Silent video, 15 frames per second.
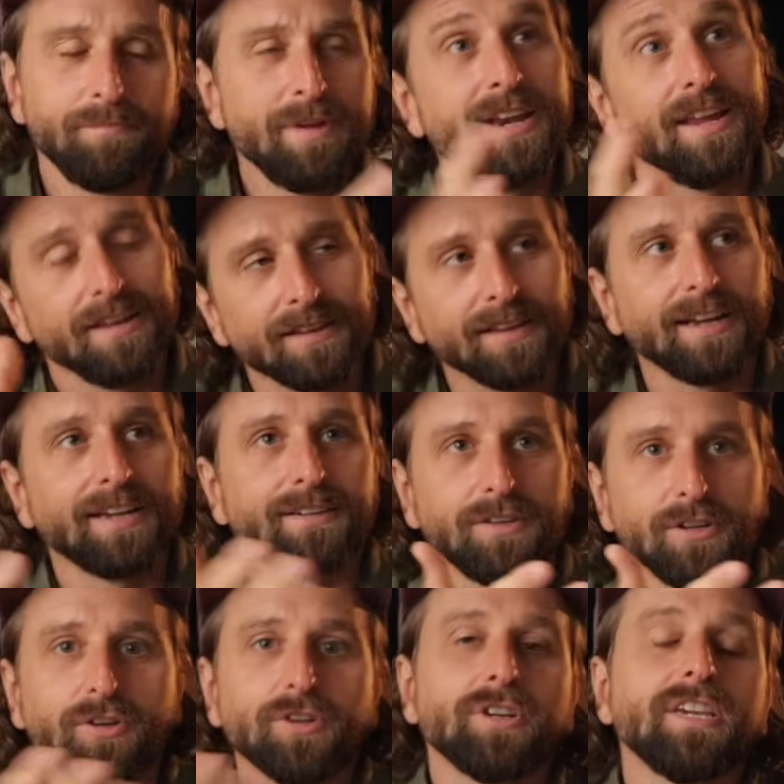Meaning,
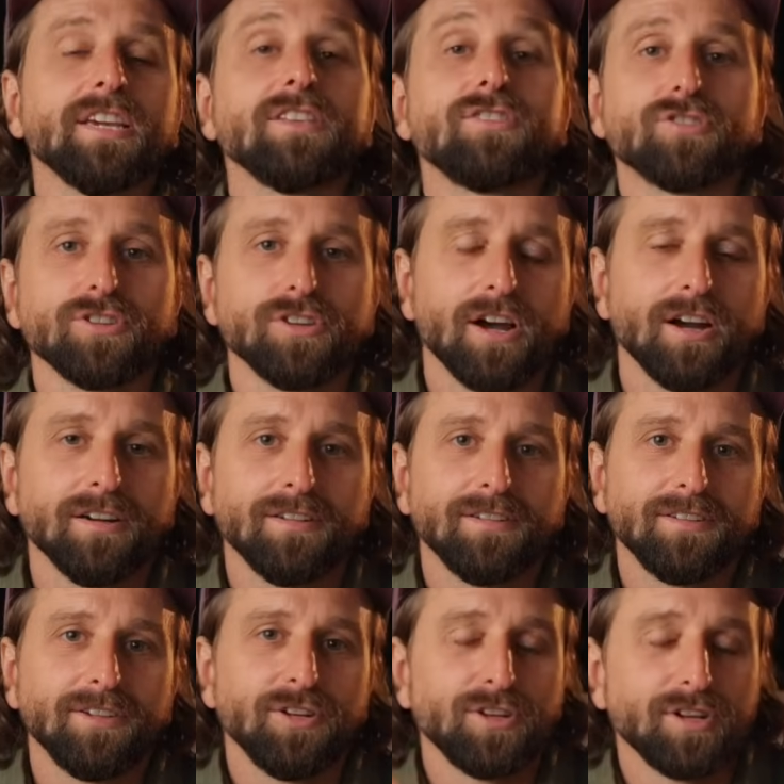your kids are young.
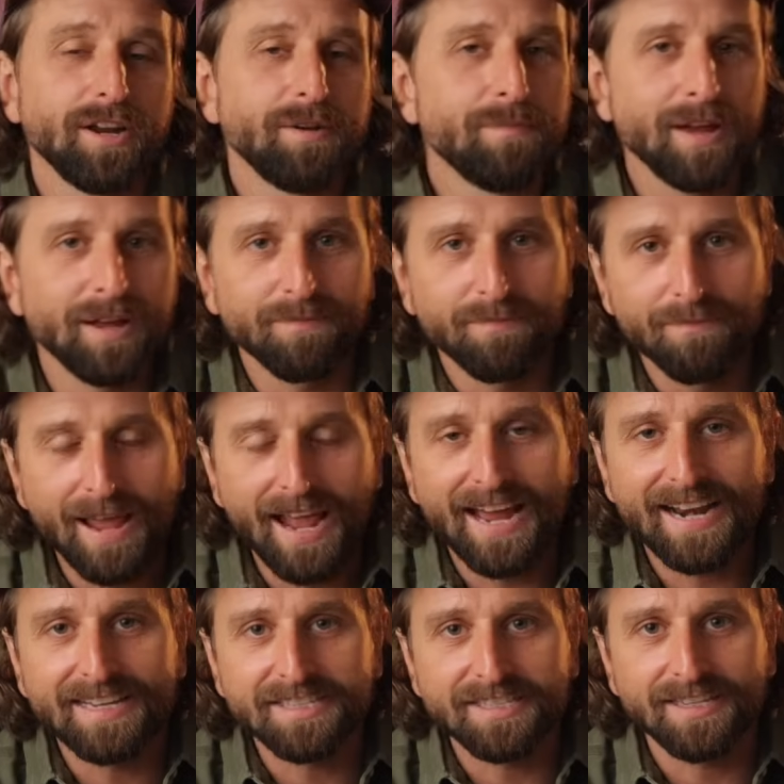A
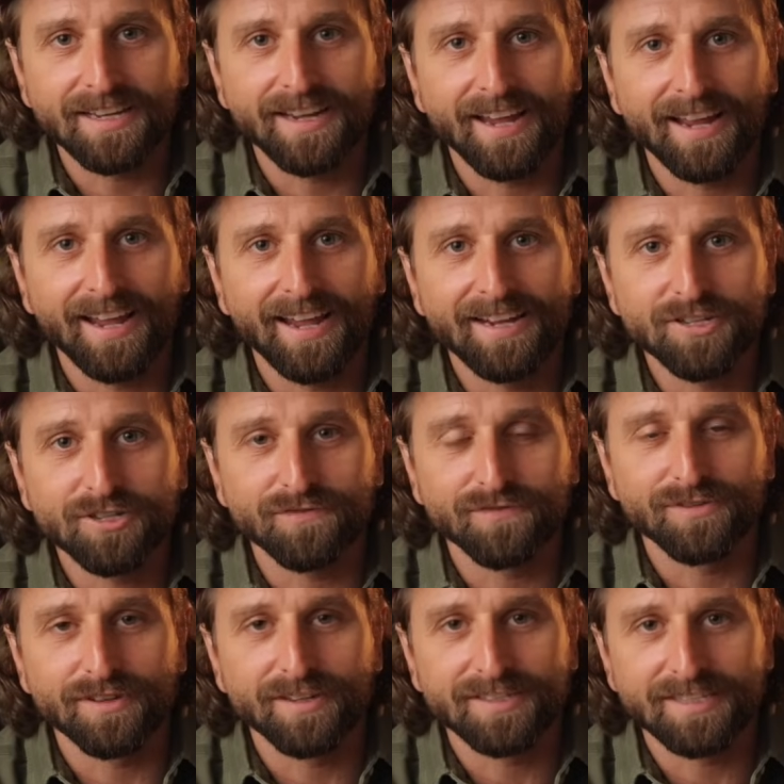man is the age of
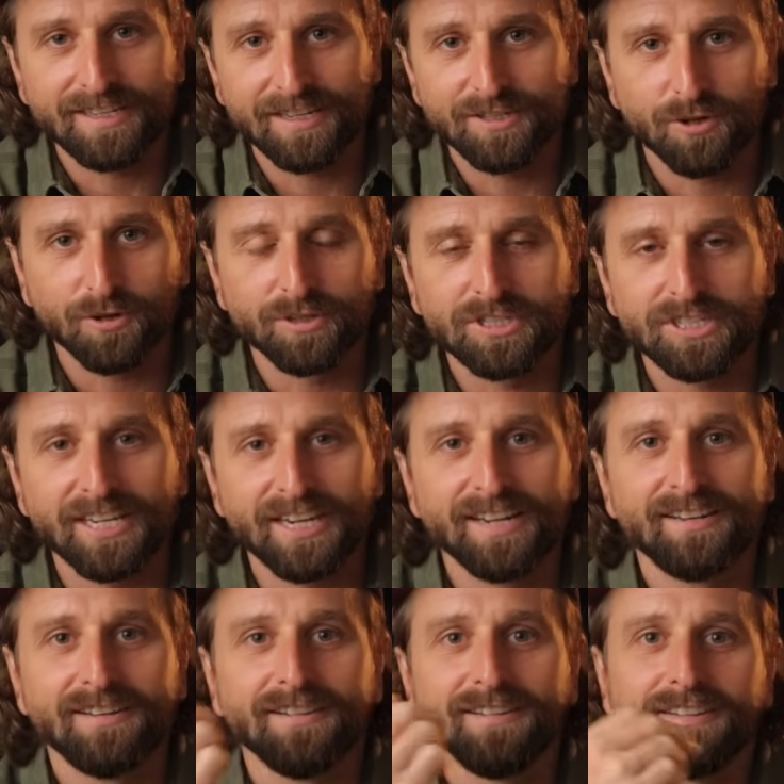his oldest kid.